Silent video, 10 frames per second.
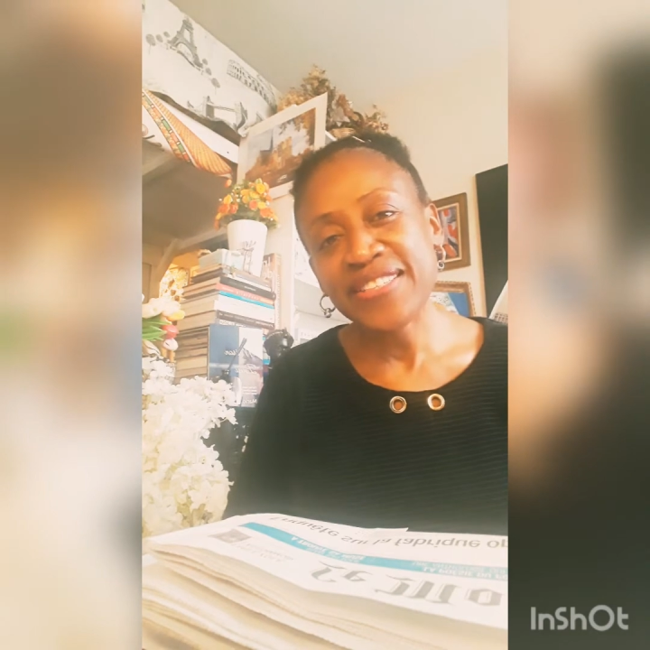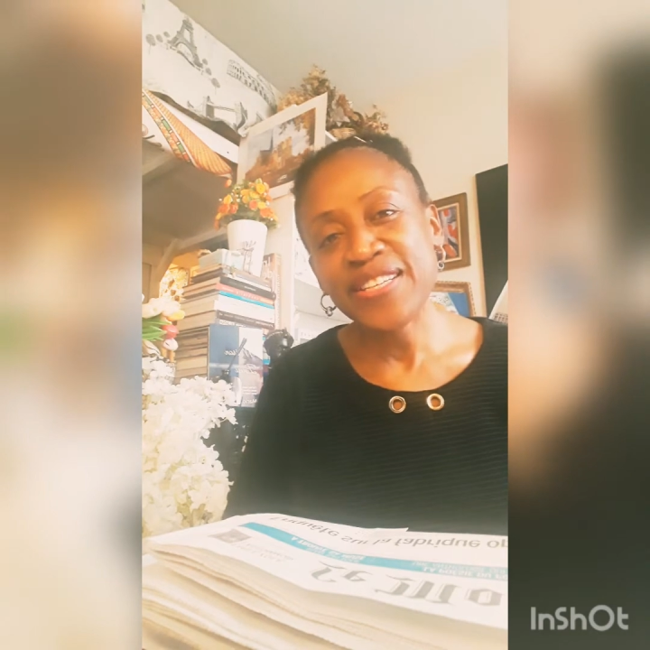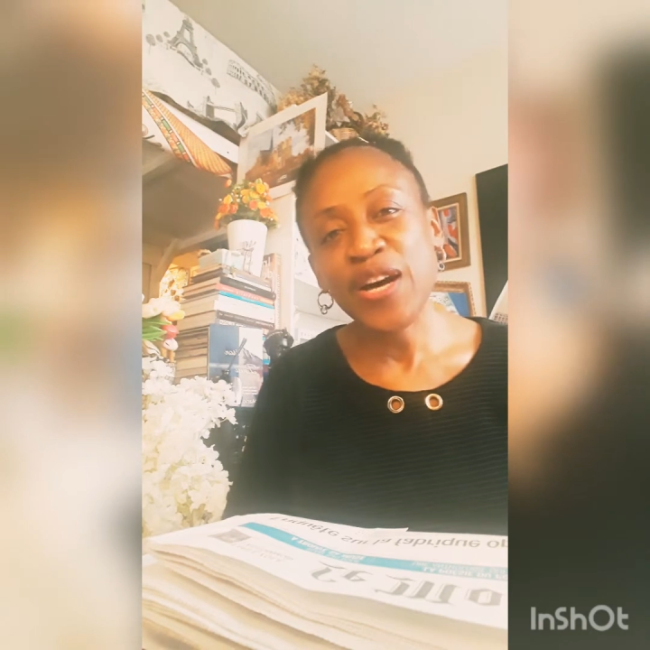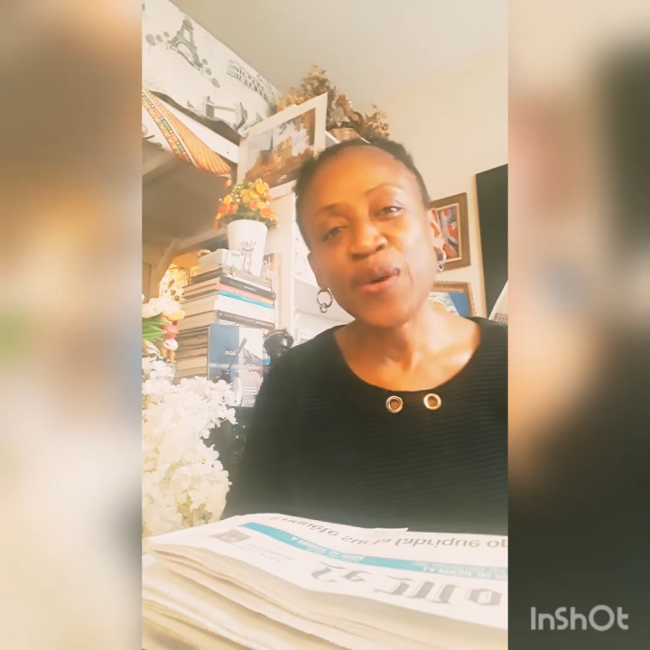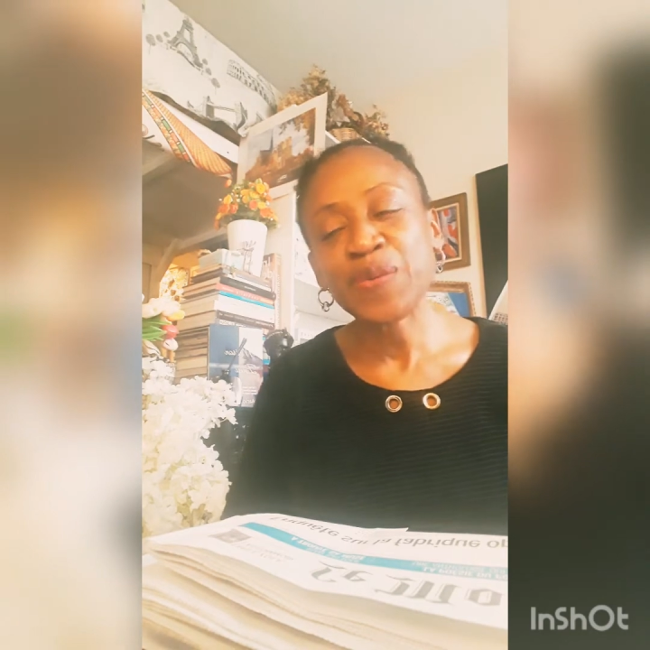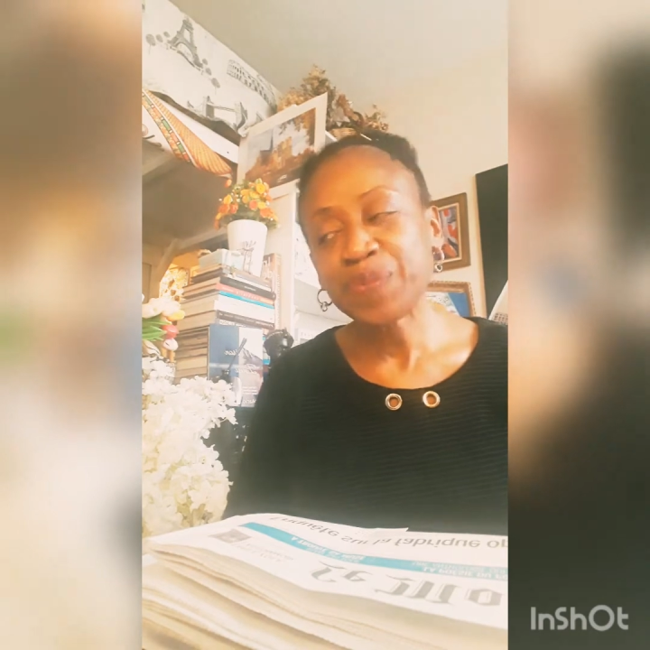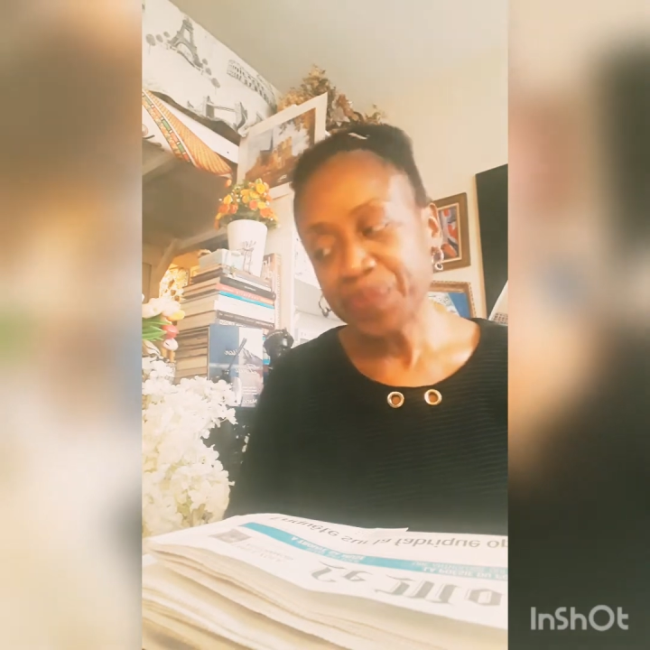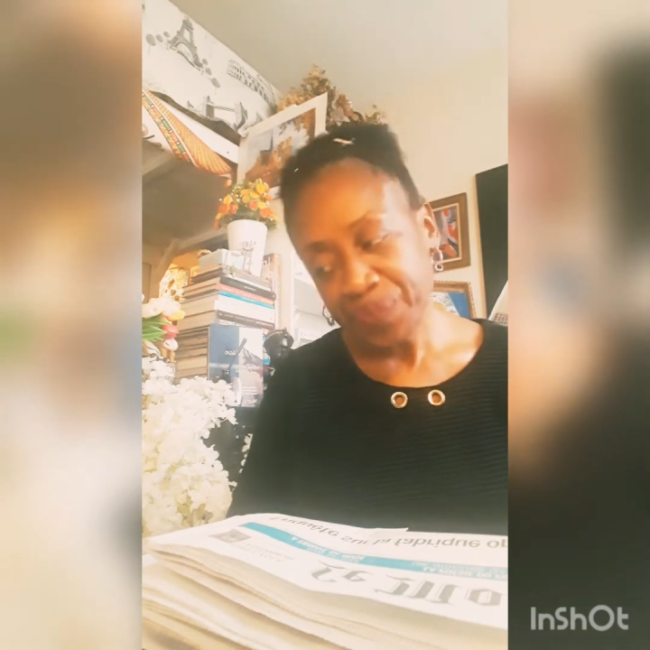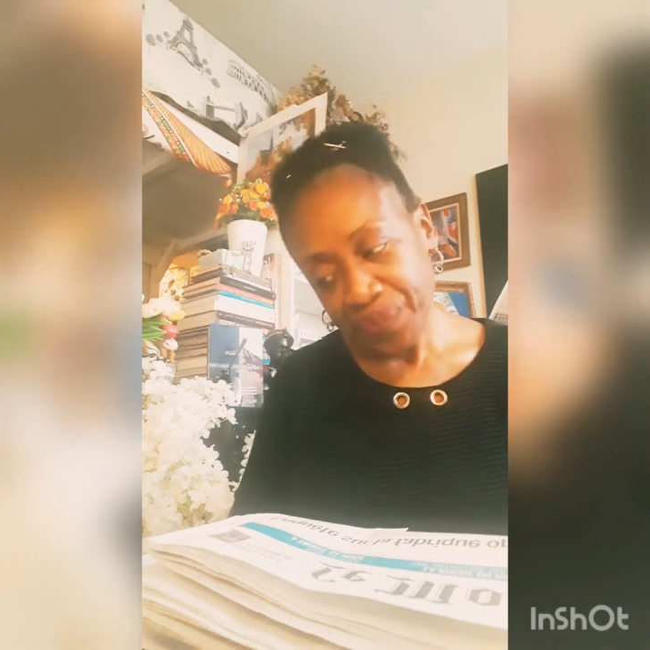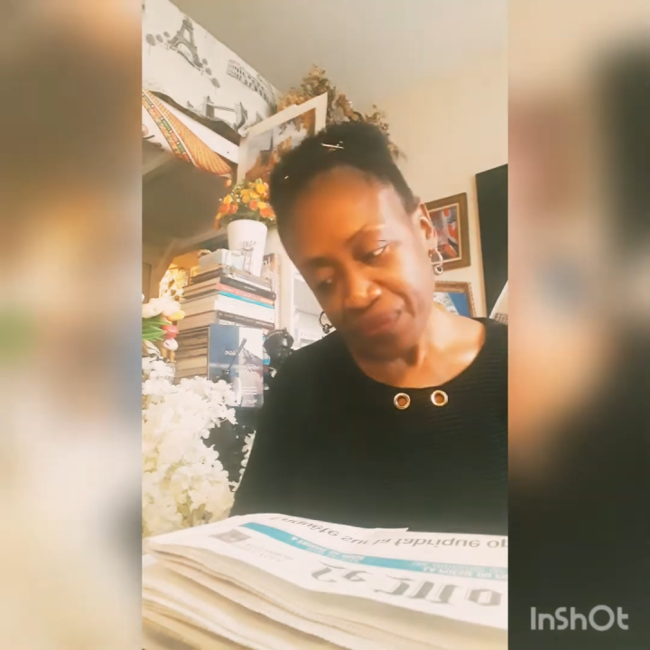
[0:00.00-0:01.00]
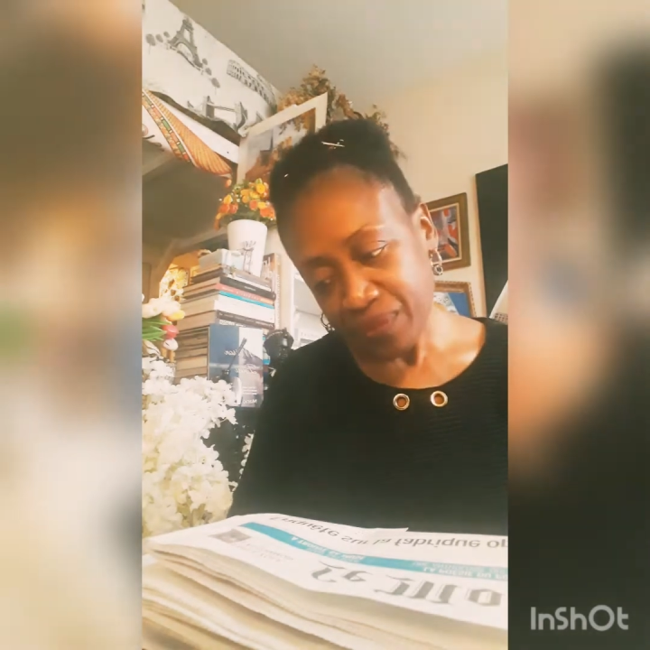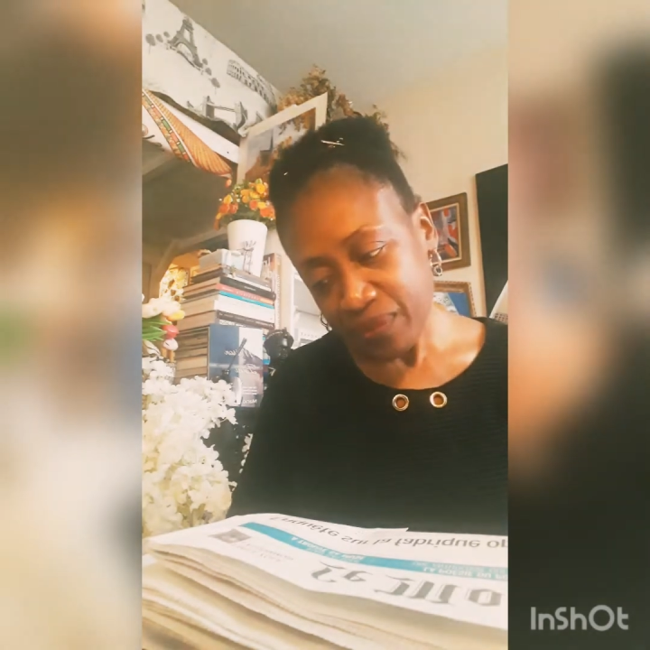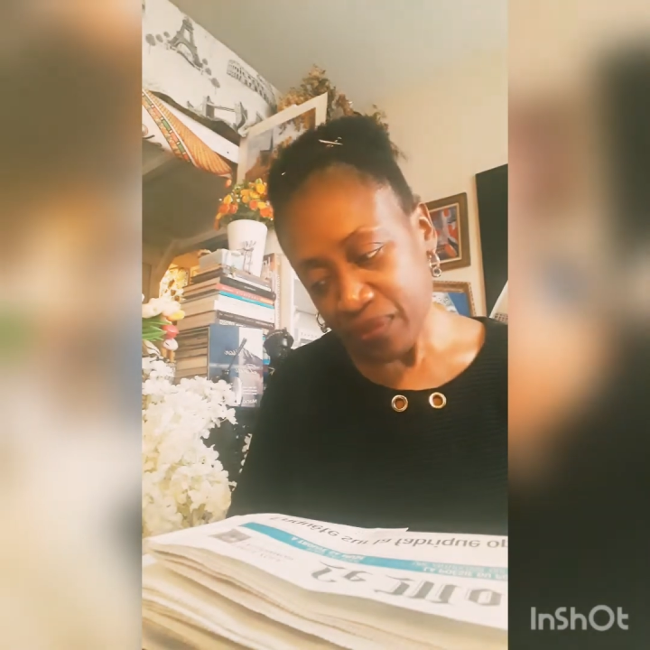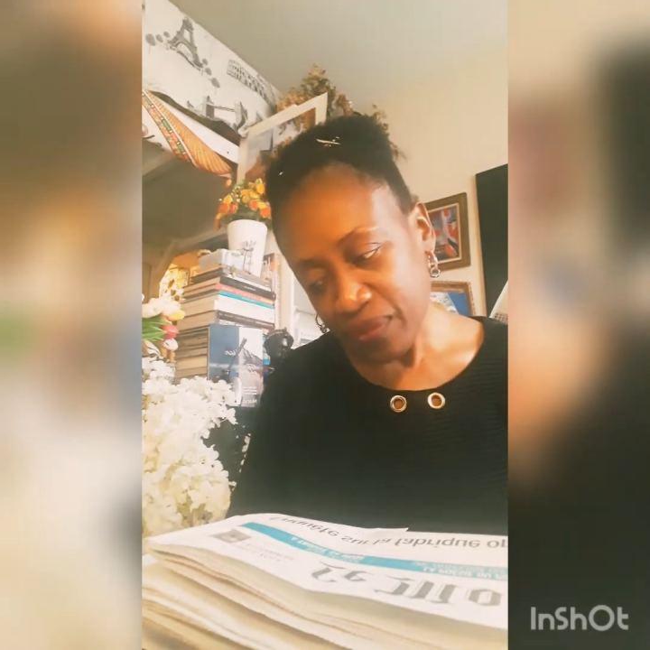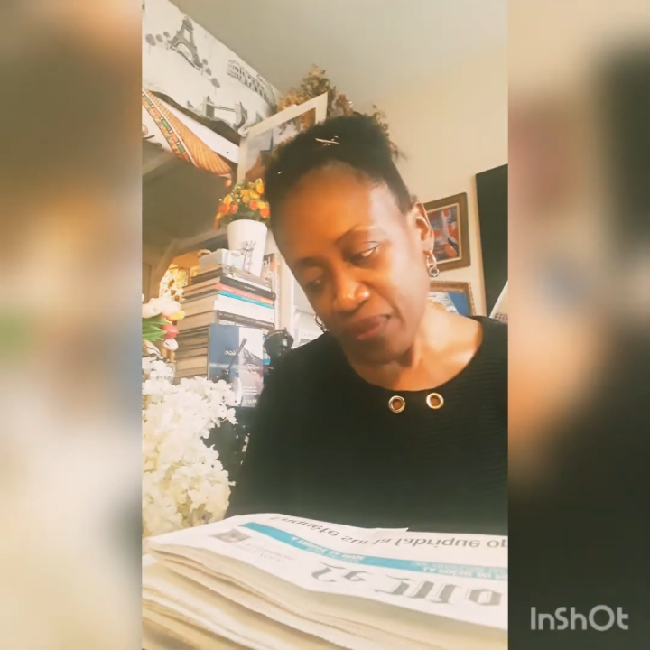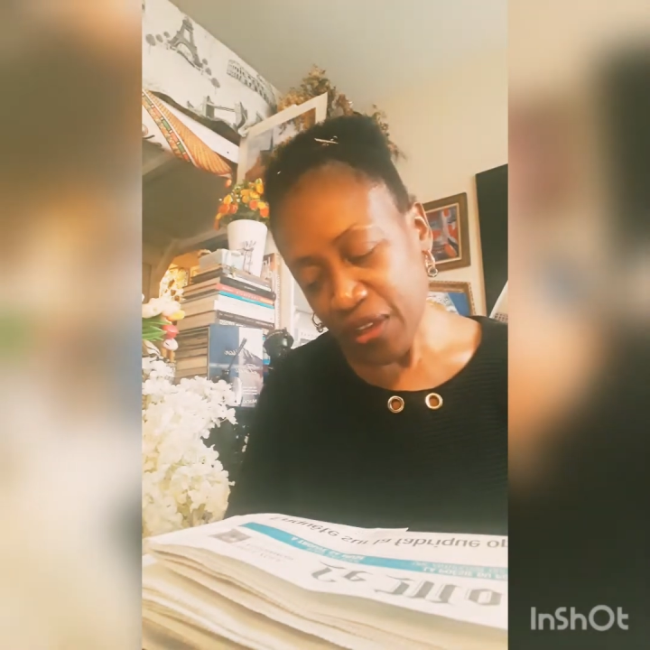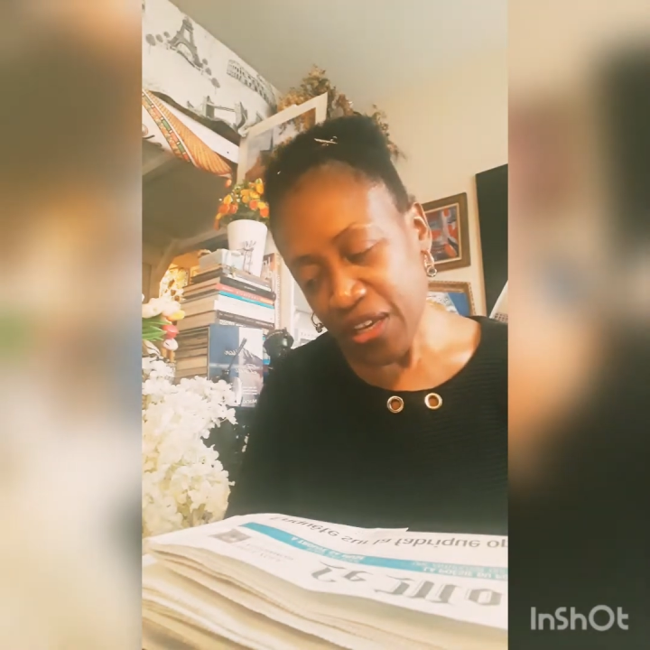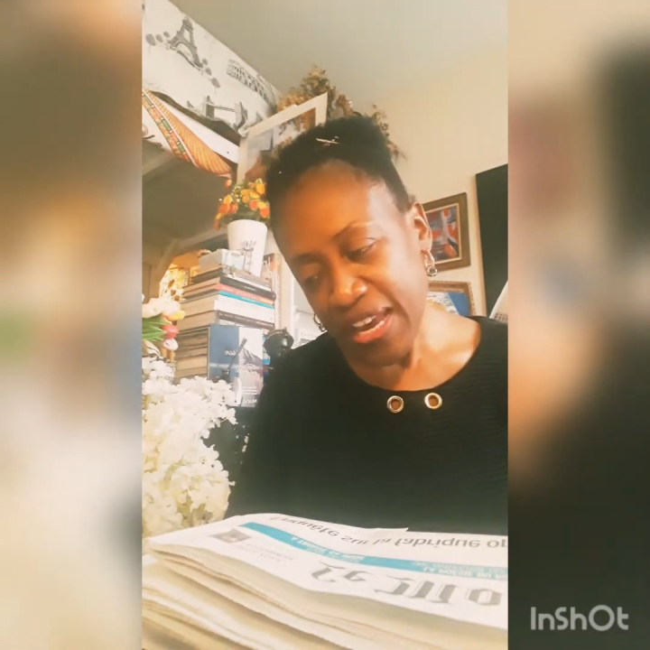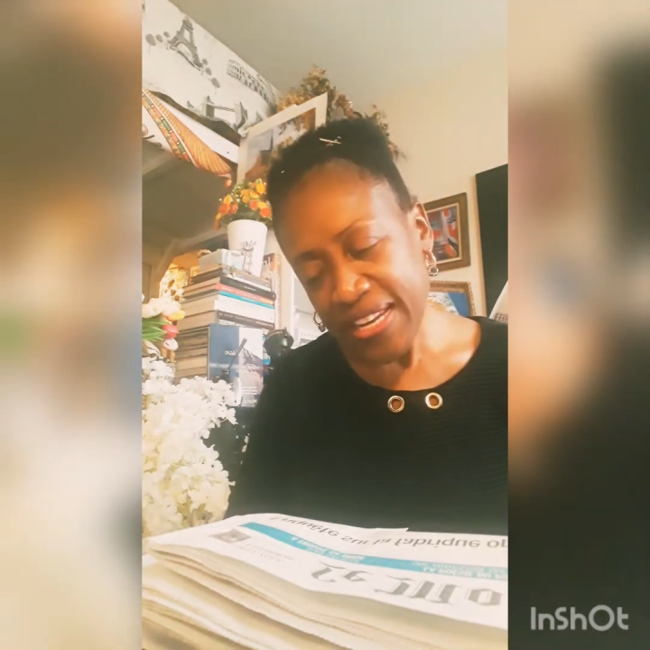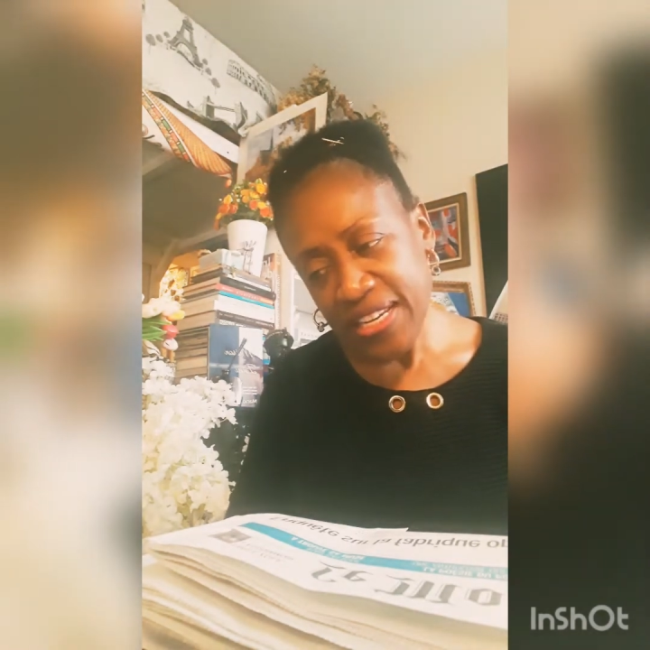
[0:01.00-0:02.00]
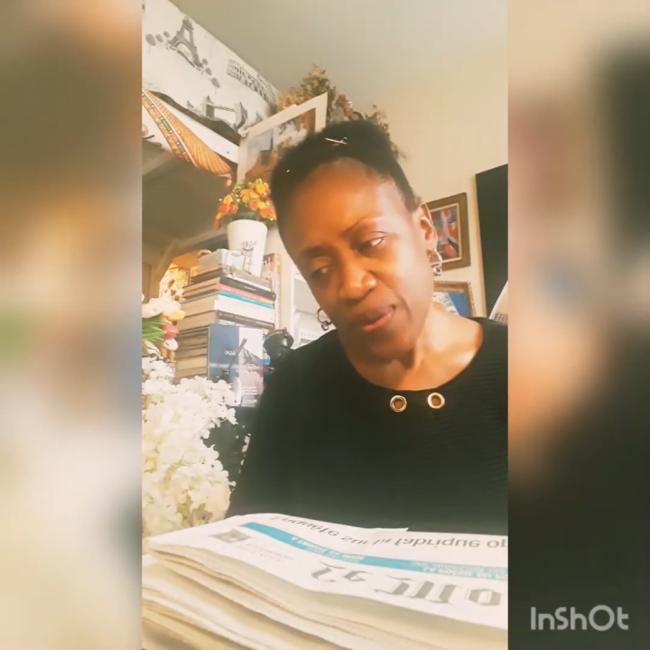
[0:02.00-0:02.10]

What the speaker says: so any